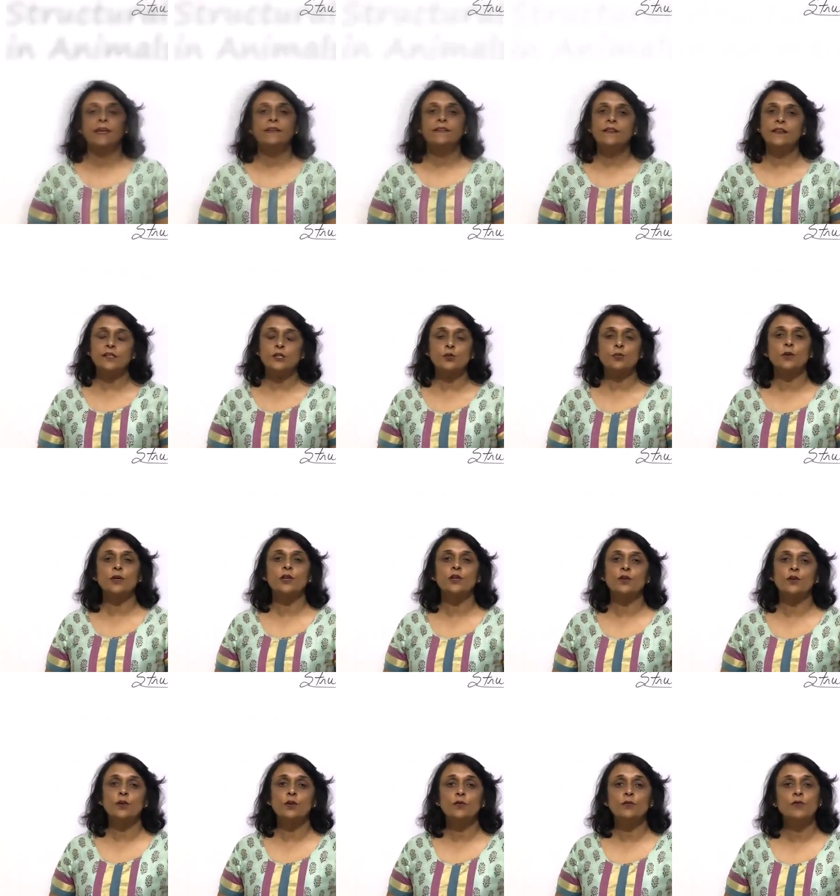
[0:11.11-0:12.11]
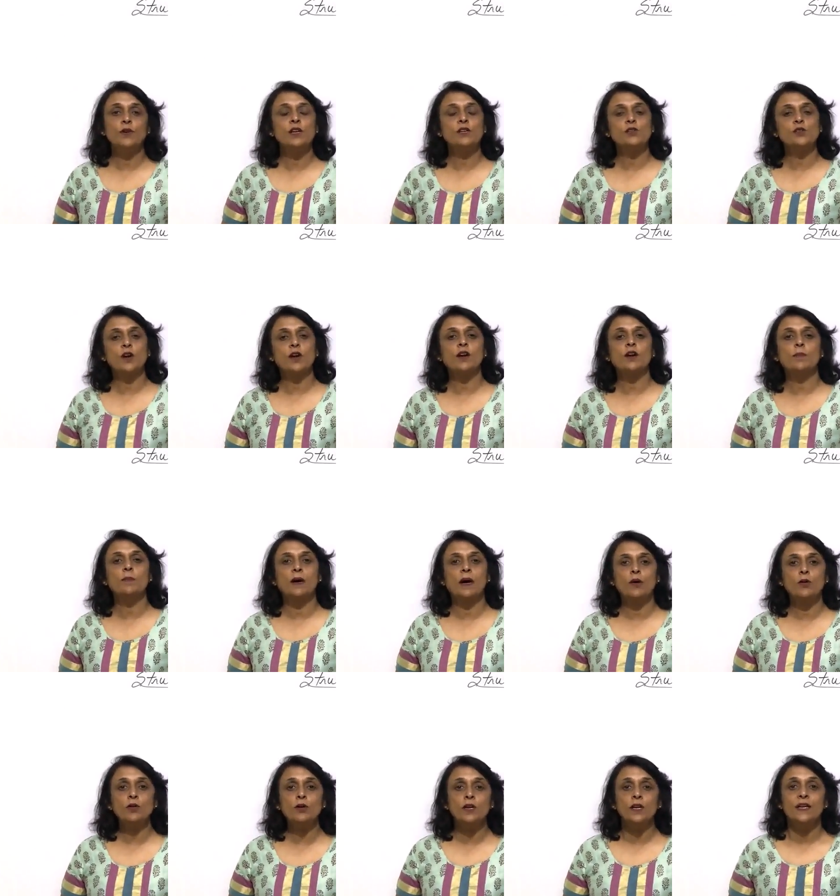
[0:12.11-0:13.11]
In this video, we'll talk
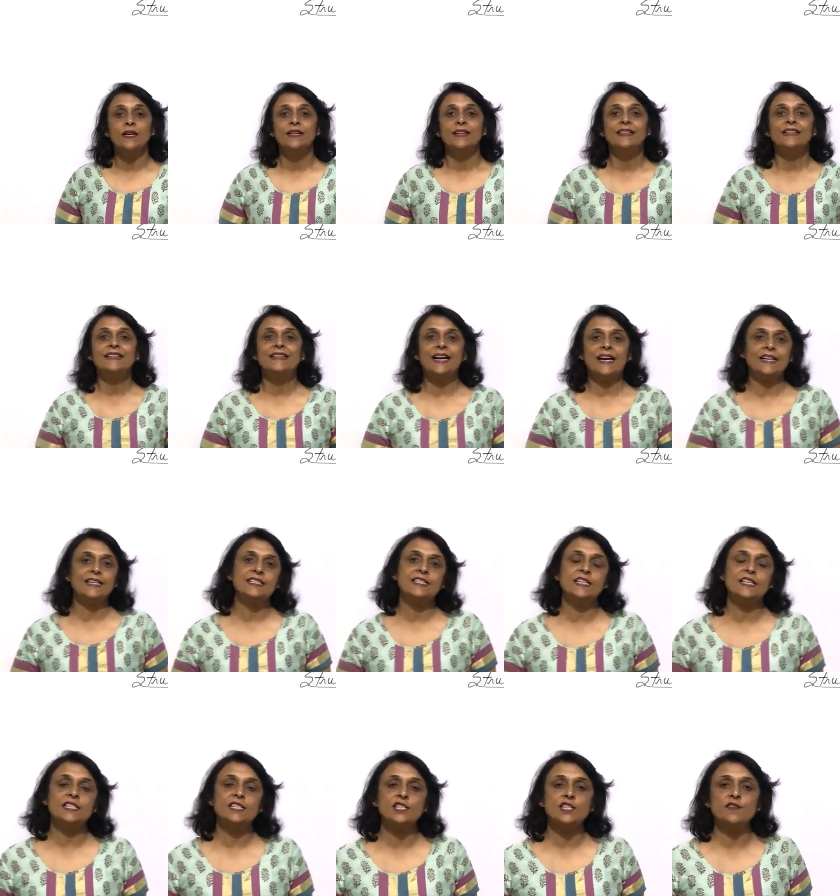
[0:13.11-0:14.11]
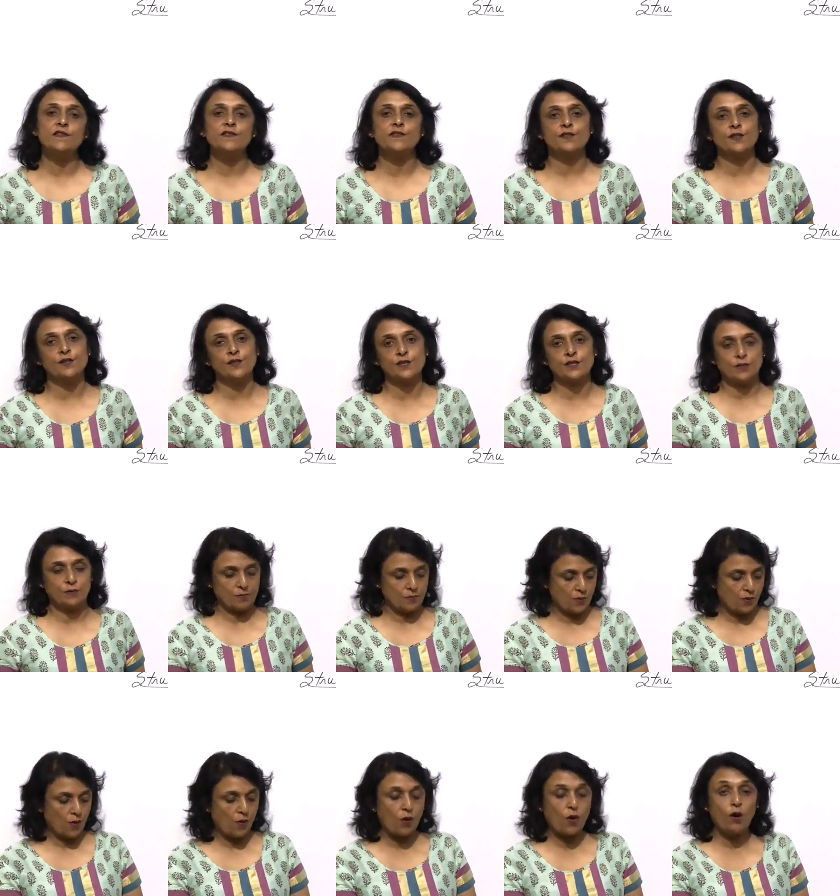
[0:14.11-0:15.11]
about digestive system
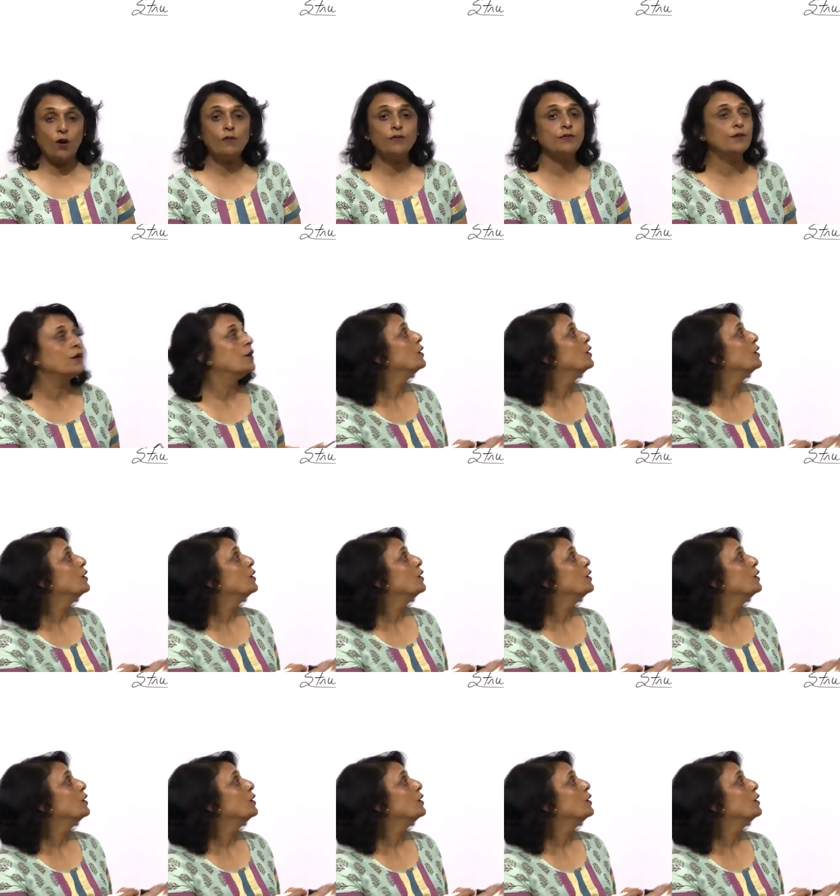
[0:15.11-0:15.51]
of